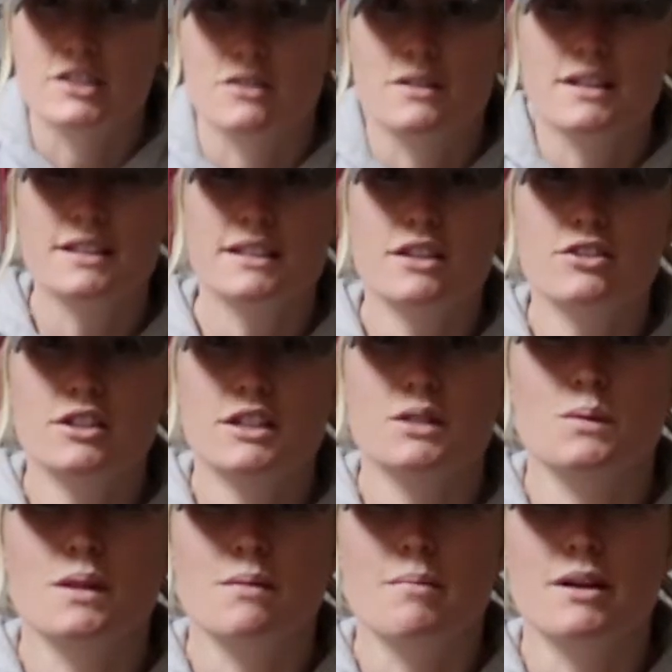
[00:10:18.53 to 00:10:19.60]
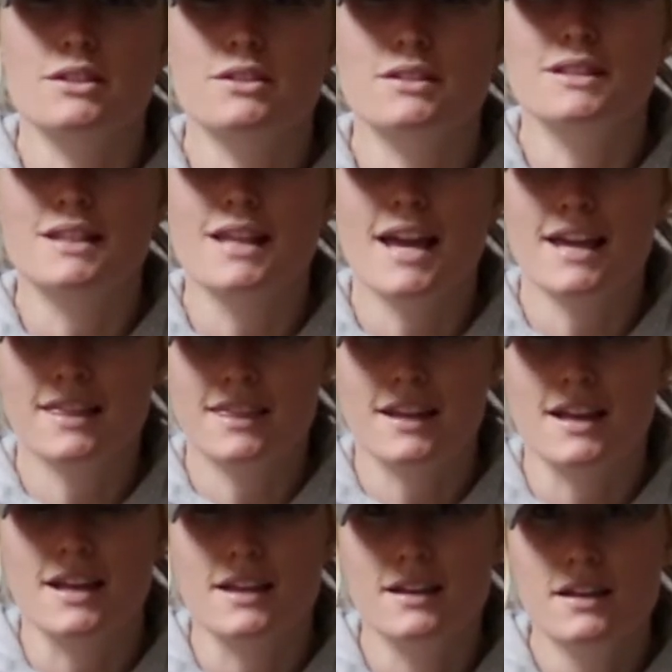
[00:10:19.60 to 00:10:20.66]
So eccentric is when the muscle is
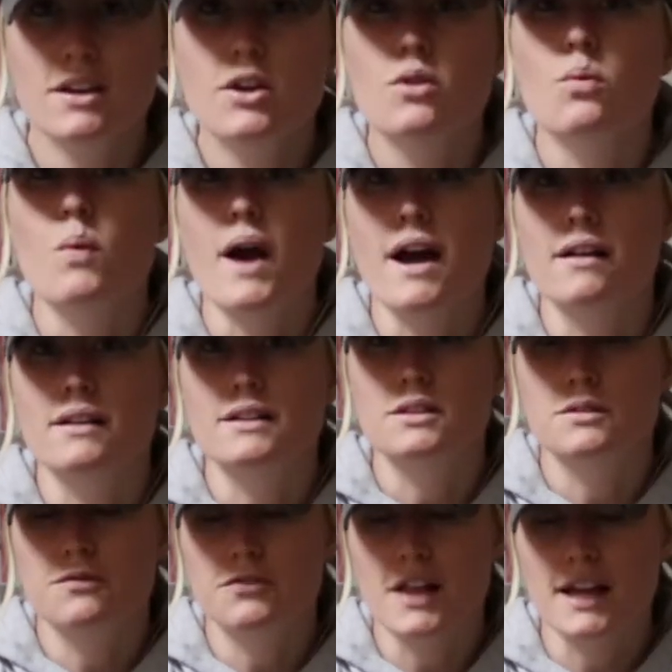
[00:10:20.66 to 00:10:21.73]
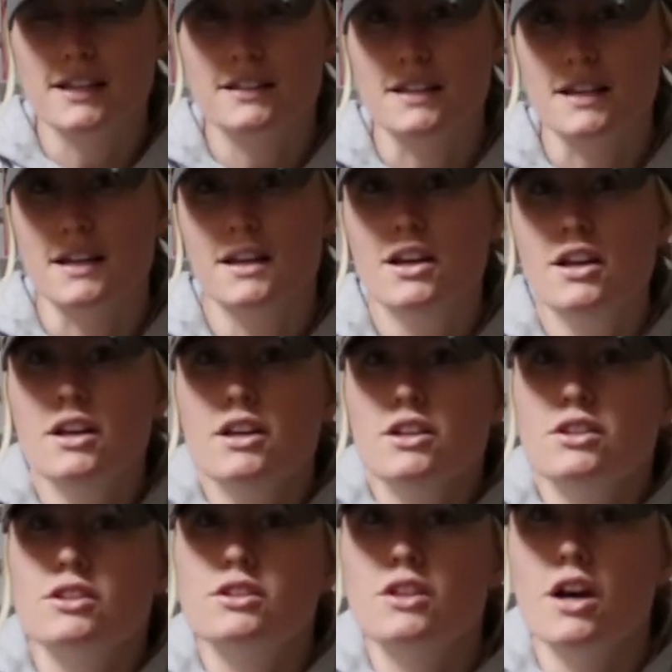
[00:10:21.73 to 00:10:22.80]
lengthening while it's flexing.
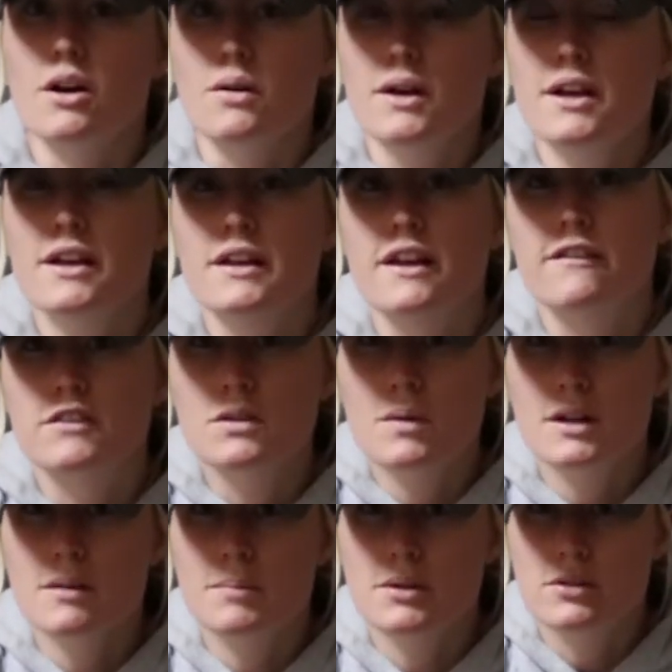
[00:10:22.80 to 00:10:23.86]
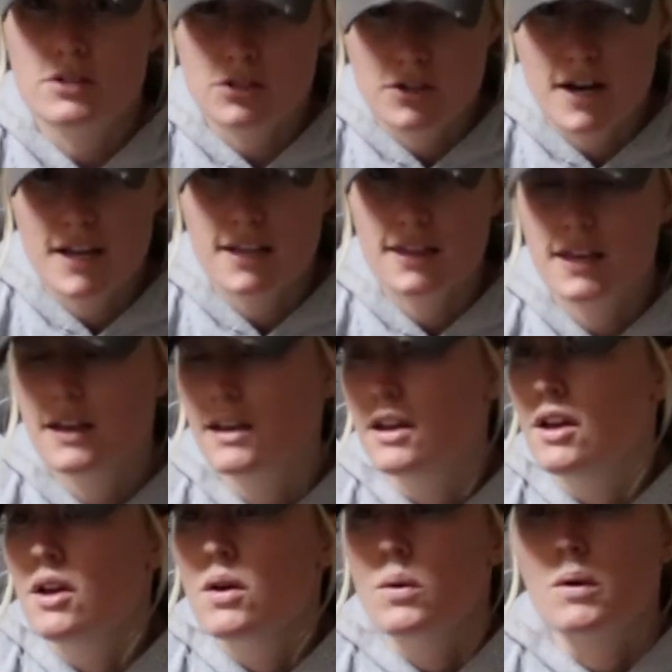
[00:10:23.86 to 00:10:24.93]
So if you want to build strength
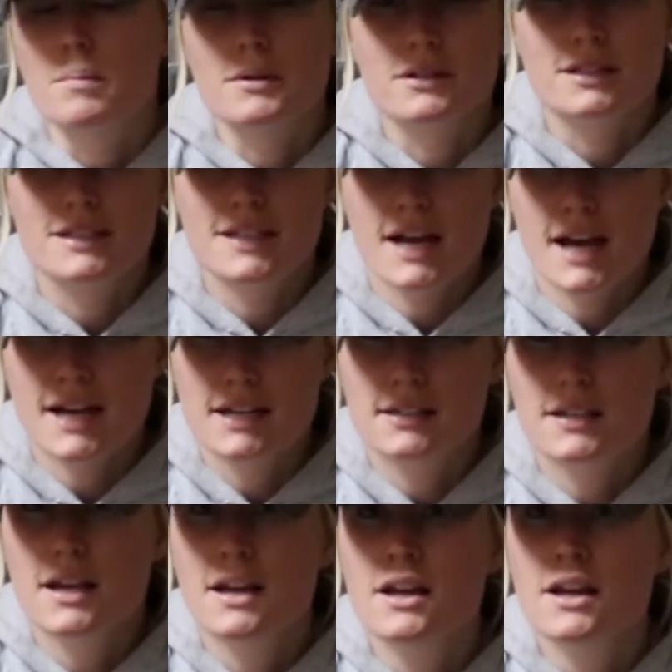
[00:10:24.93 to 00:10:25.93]
or build size.